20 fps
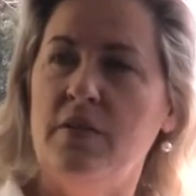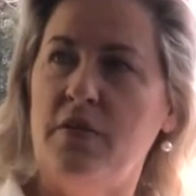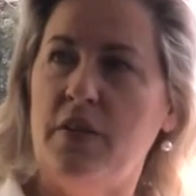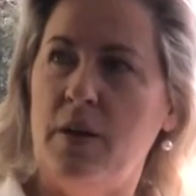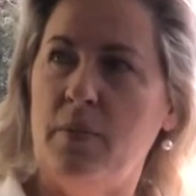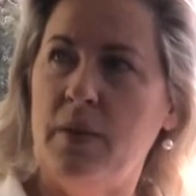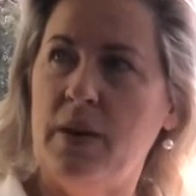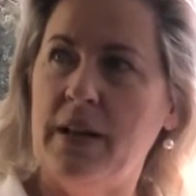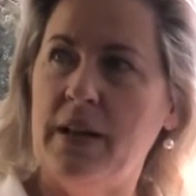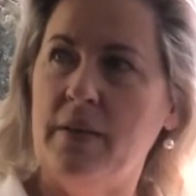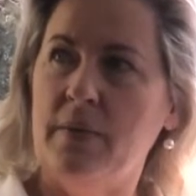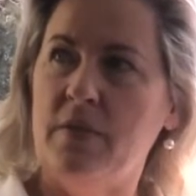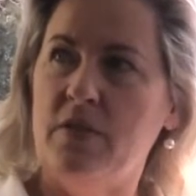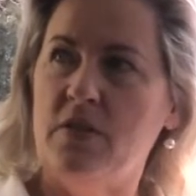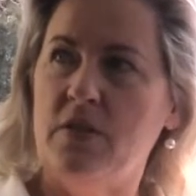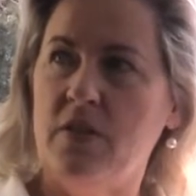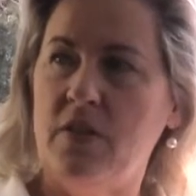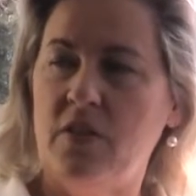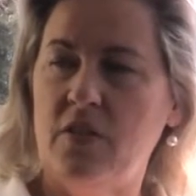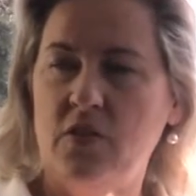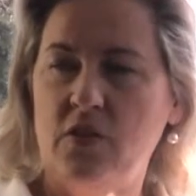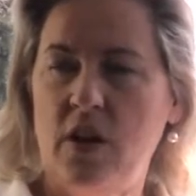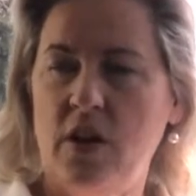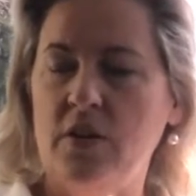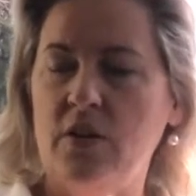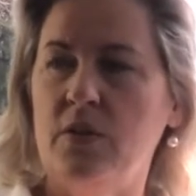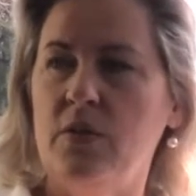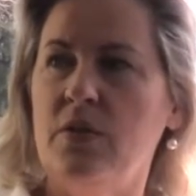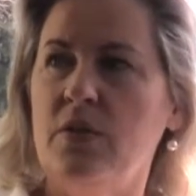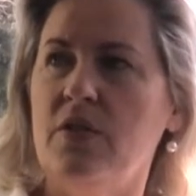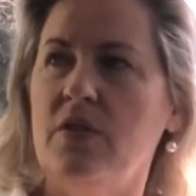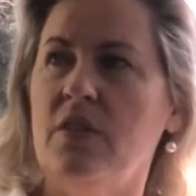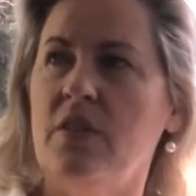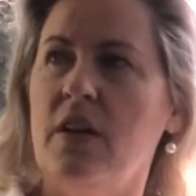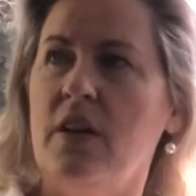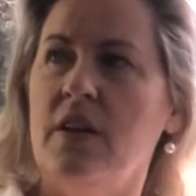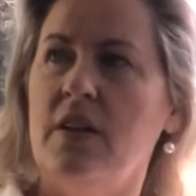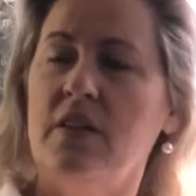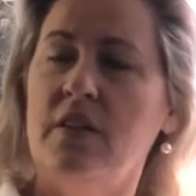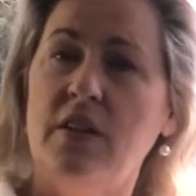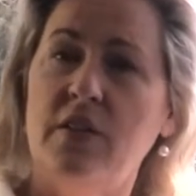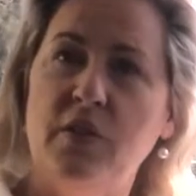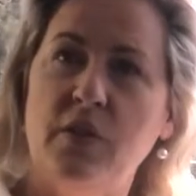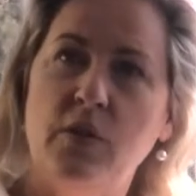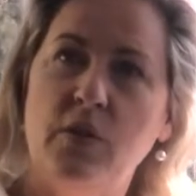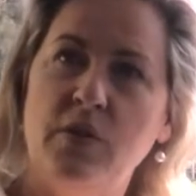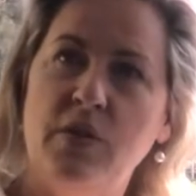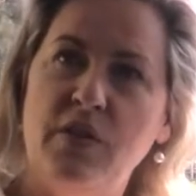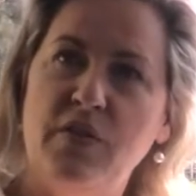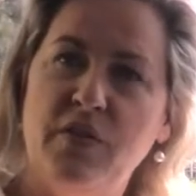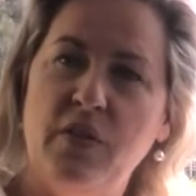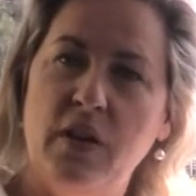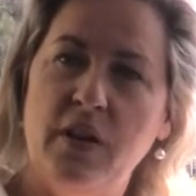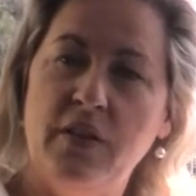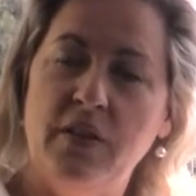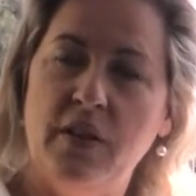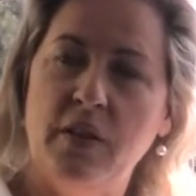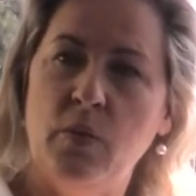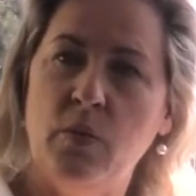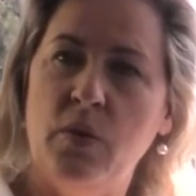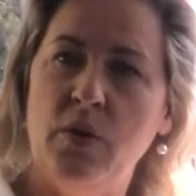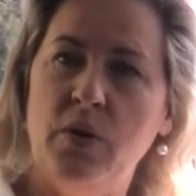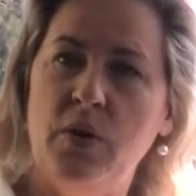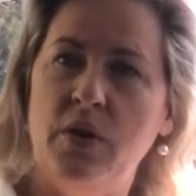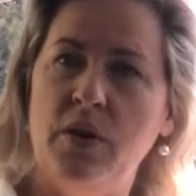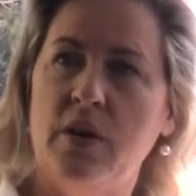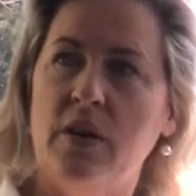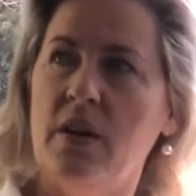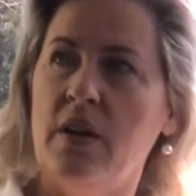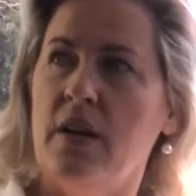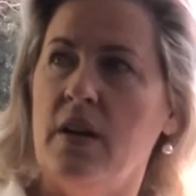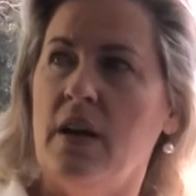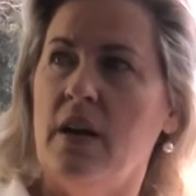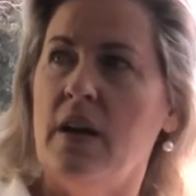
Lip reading: family struggles, difficulty finding work,